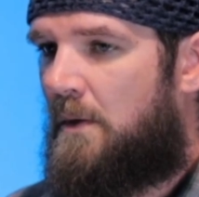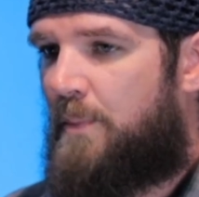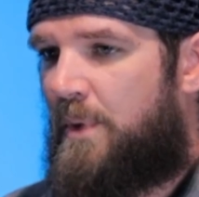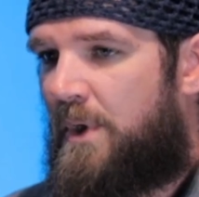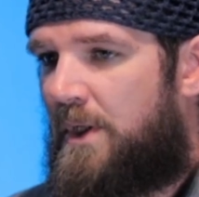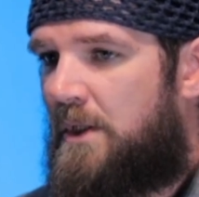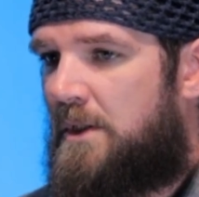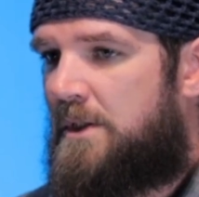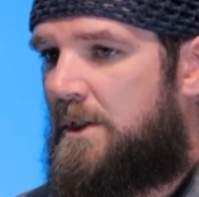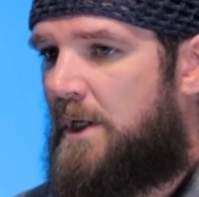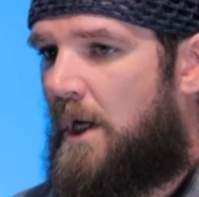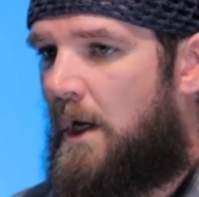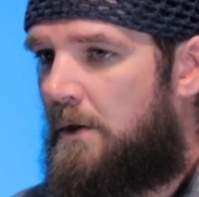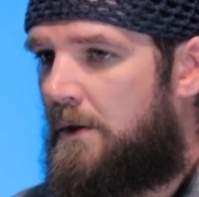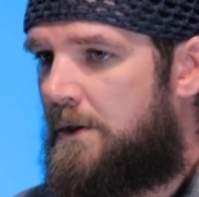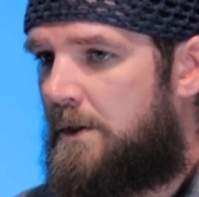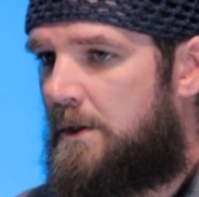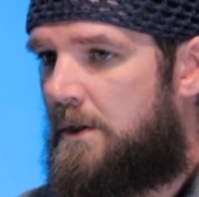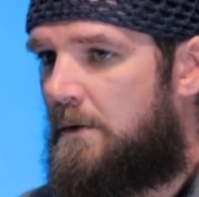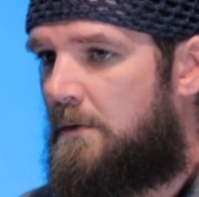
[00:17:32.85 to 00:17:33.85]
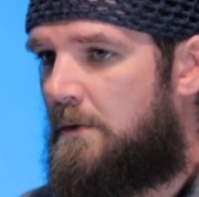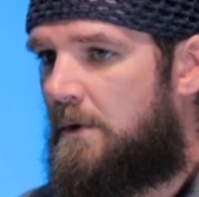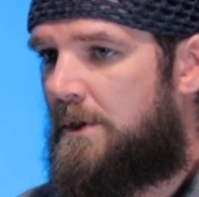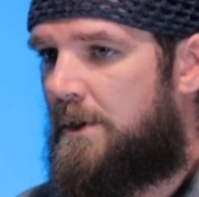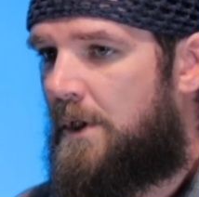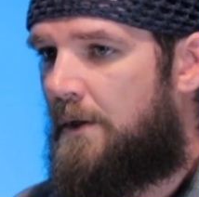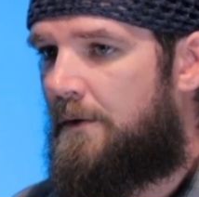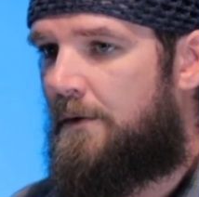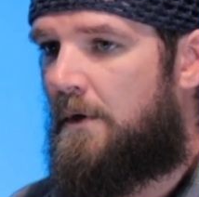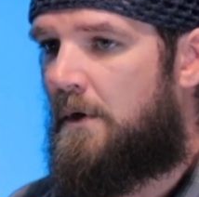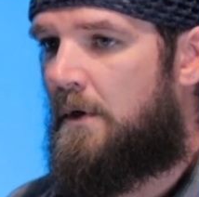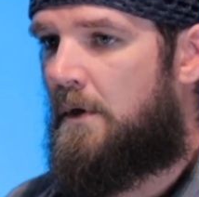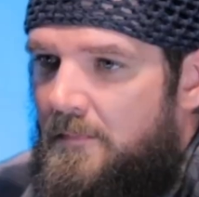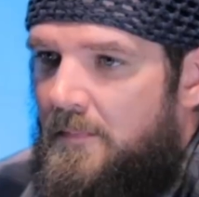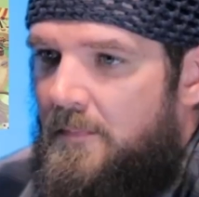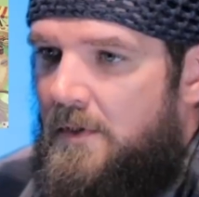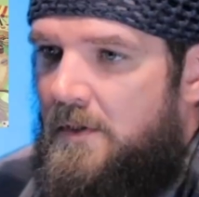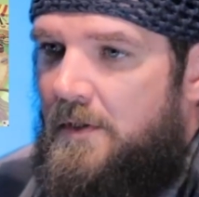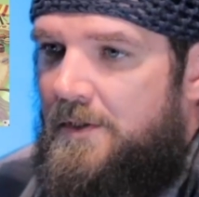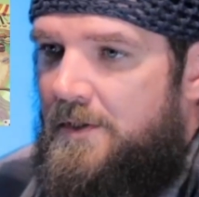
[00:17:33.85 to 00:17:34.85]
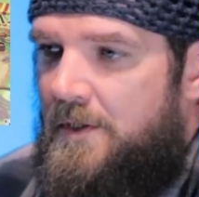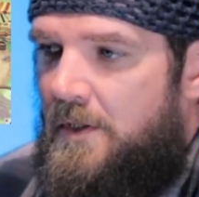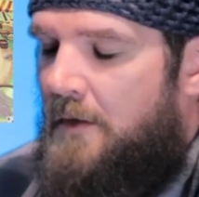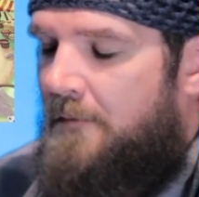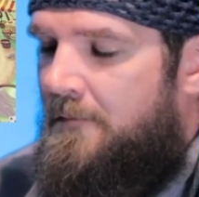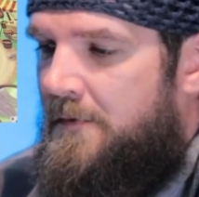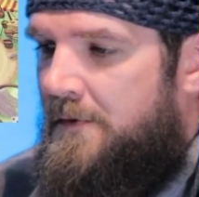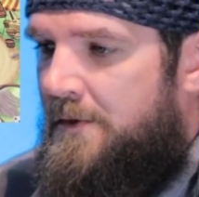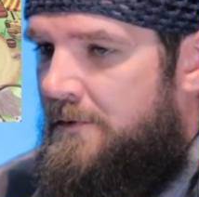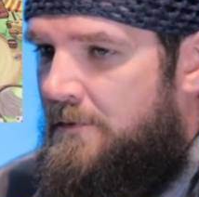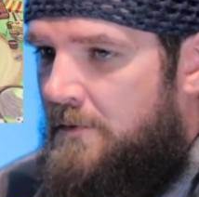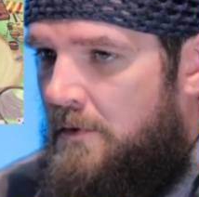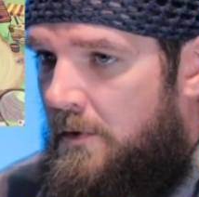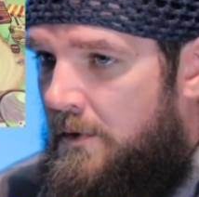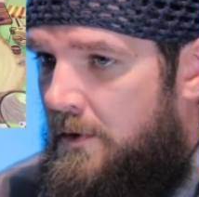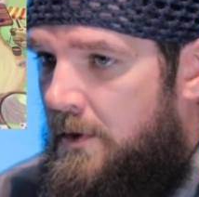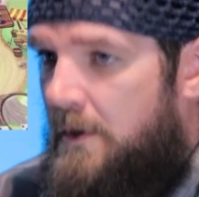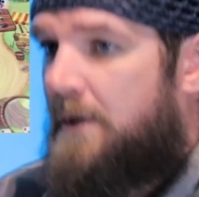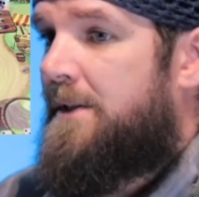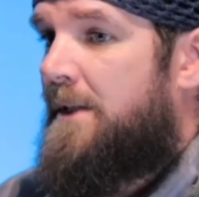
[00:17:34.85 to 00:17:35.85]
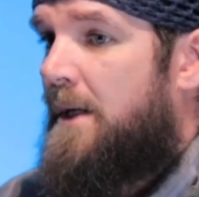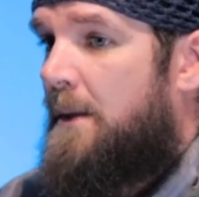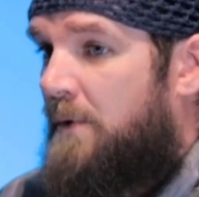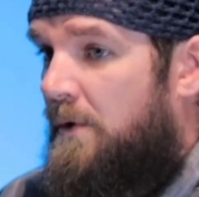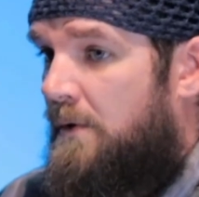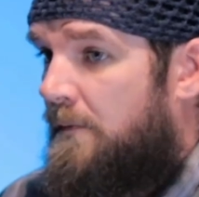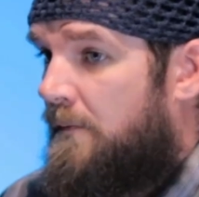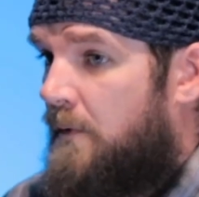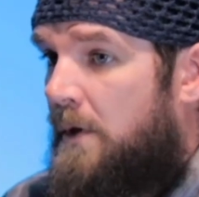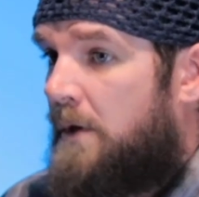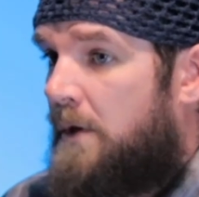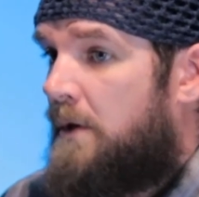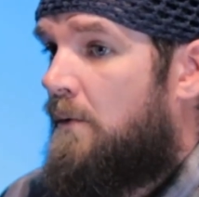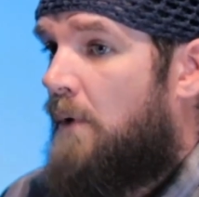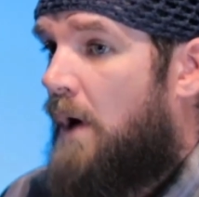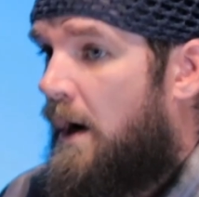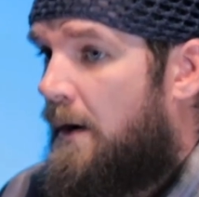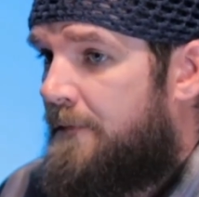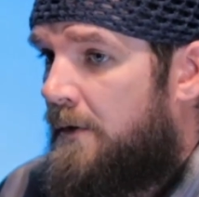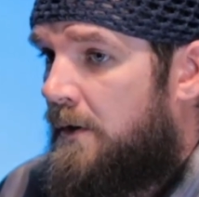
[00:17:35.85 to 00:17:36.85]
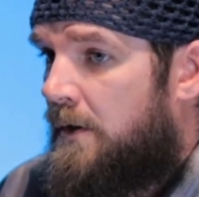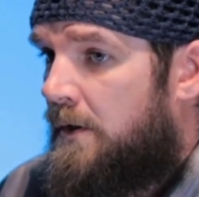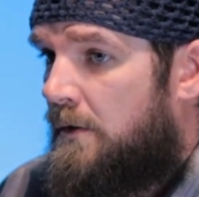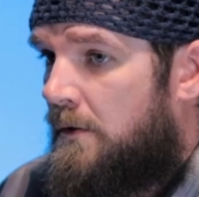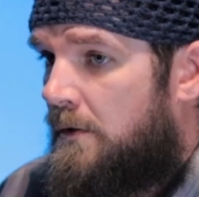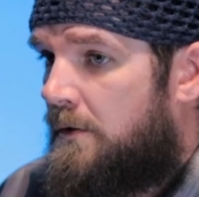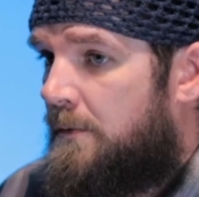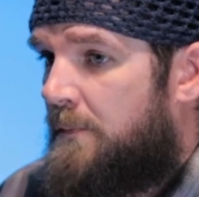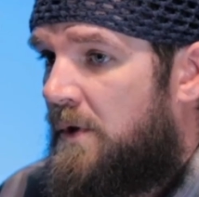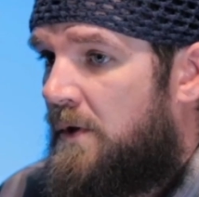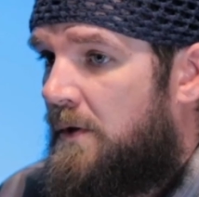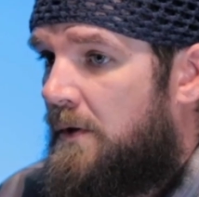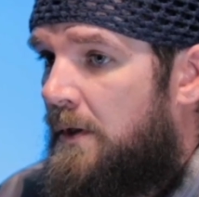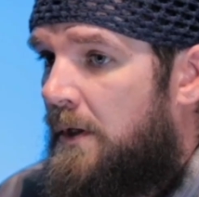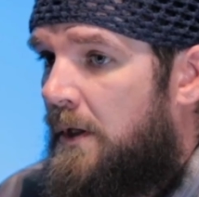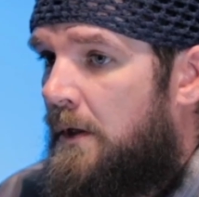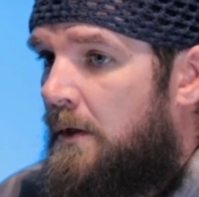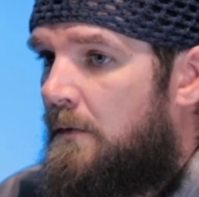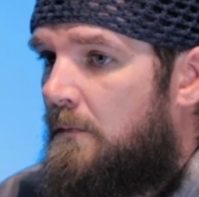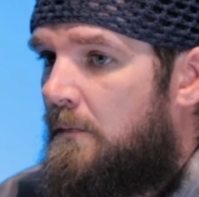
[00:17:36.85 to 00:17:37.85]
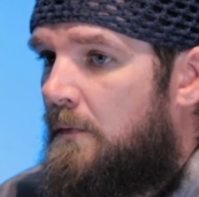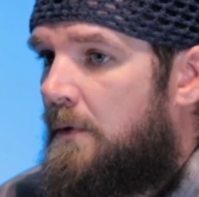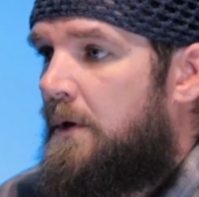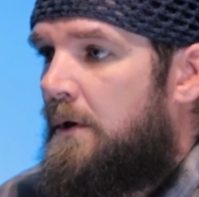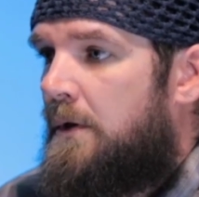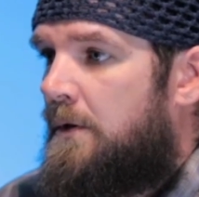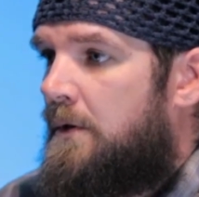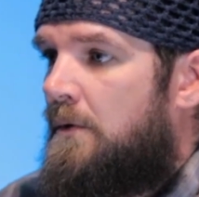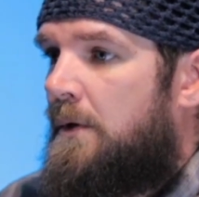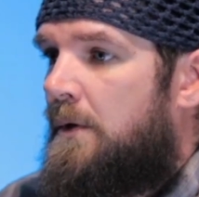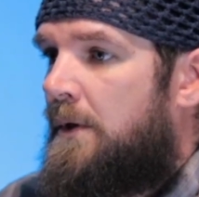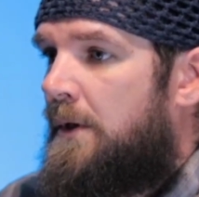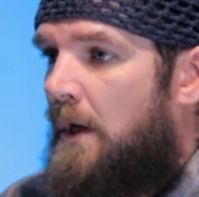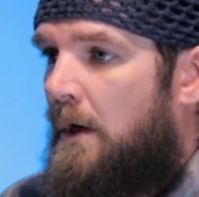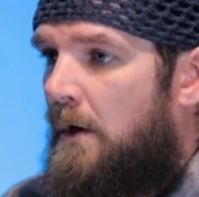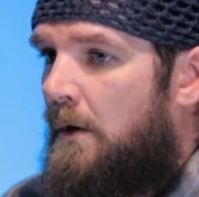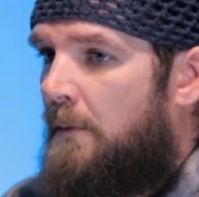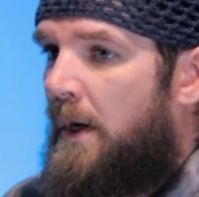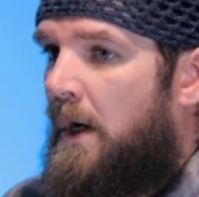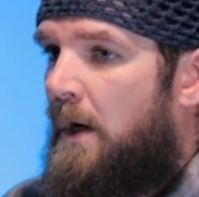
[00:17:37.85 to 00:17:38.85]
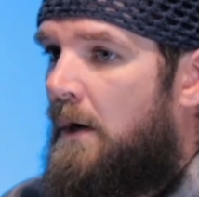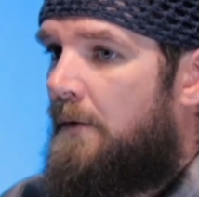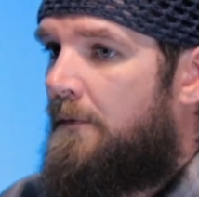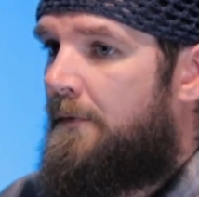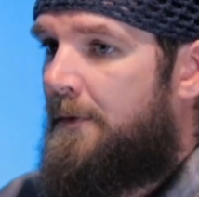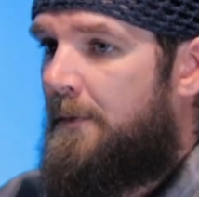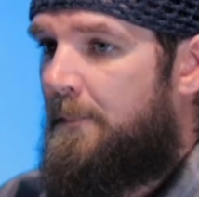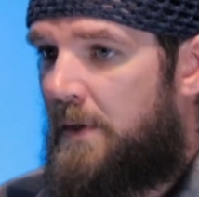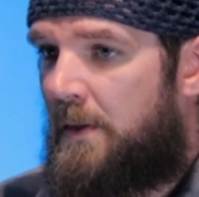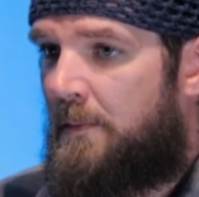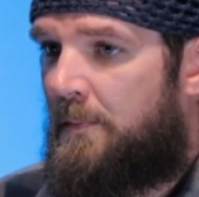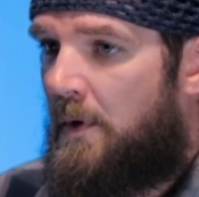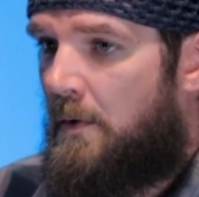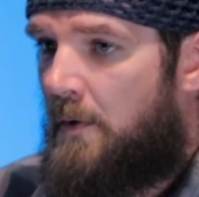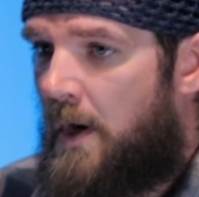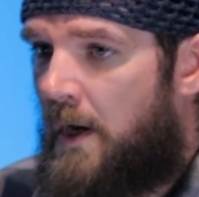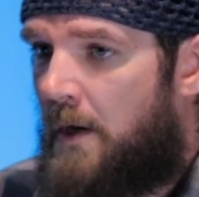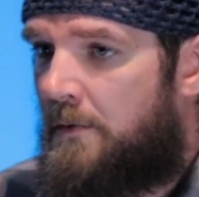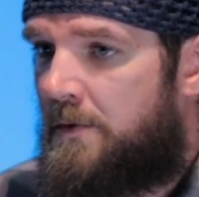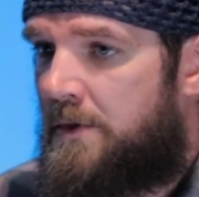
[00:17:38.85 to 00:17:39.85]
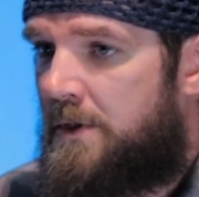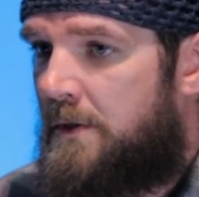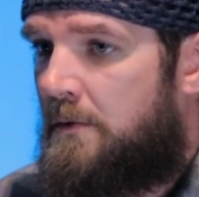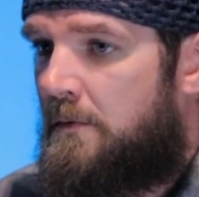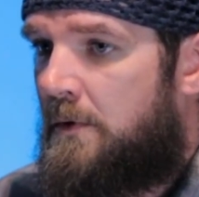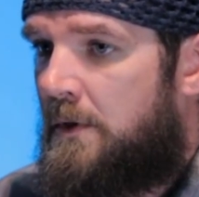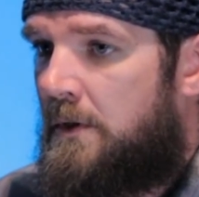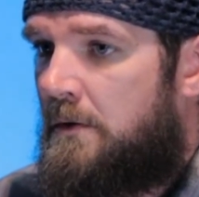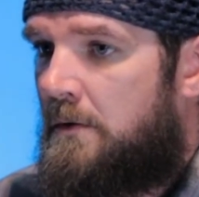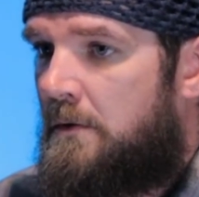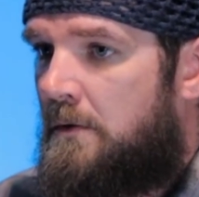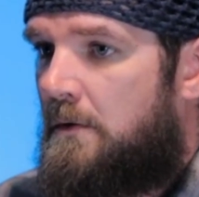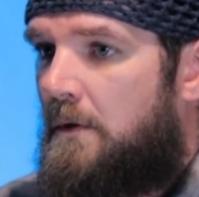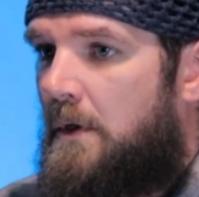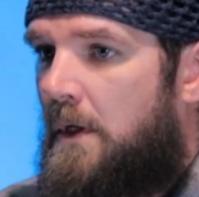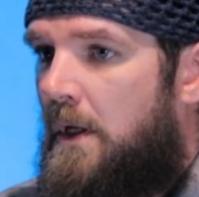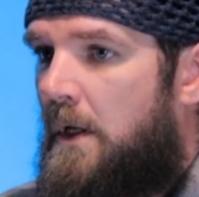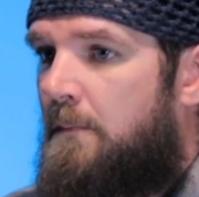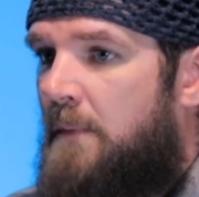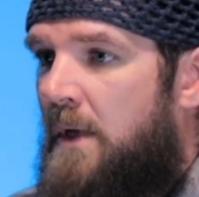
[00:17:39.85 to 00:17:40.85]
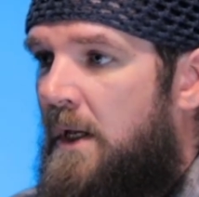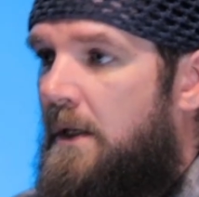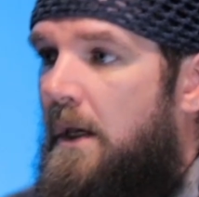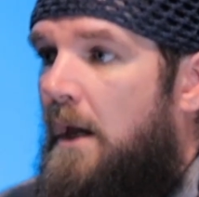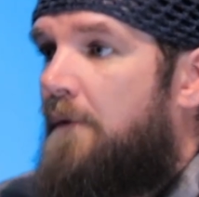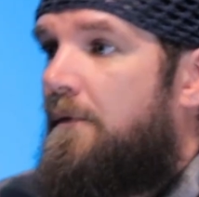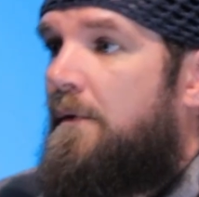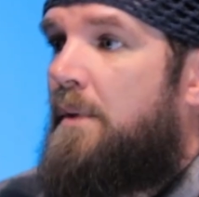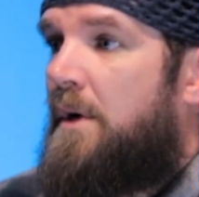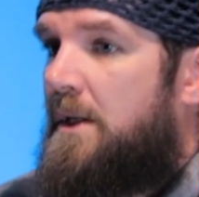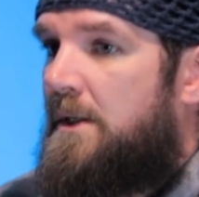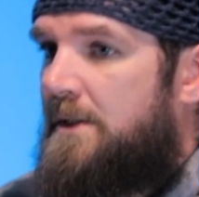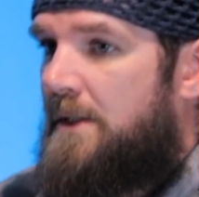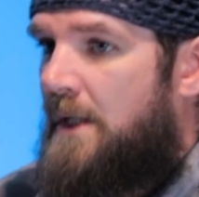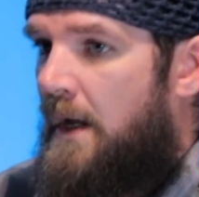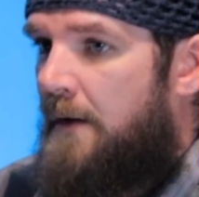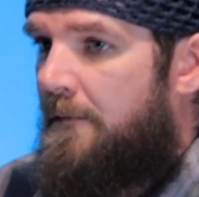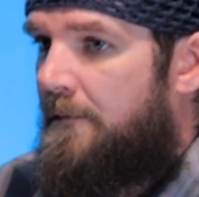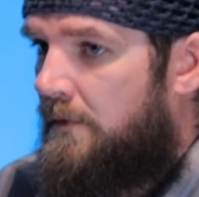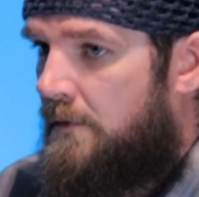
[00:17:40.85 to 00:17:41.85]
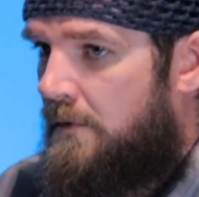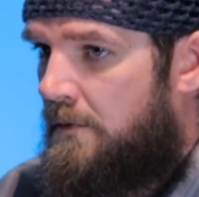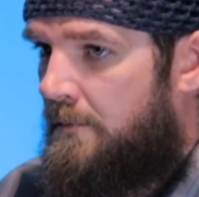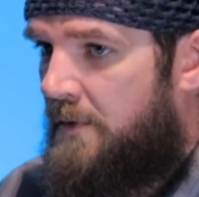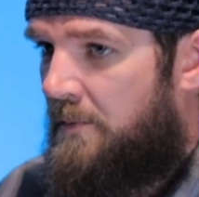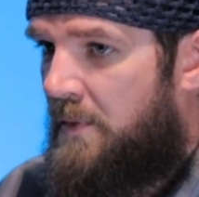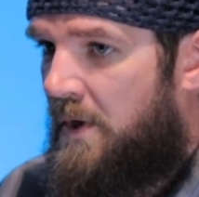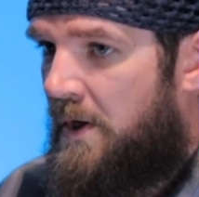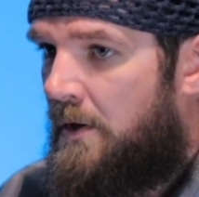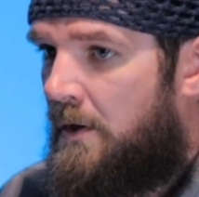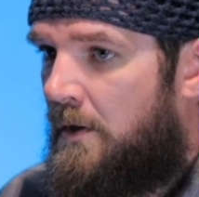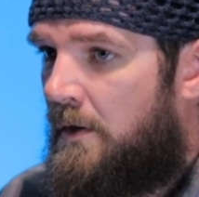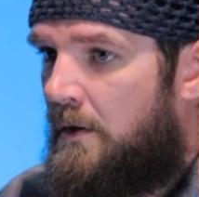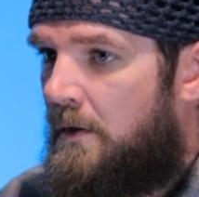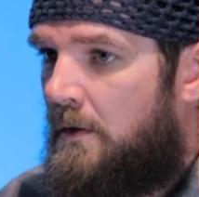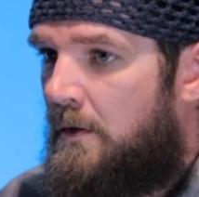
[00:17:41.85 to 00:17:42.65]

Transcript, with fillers: be a challenge to each other creature comforts is a really good example of what are you offering your community what are you doing to help out the people around you and and make everybody's life a little bit better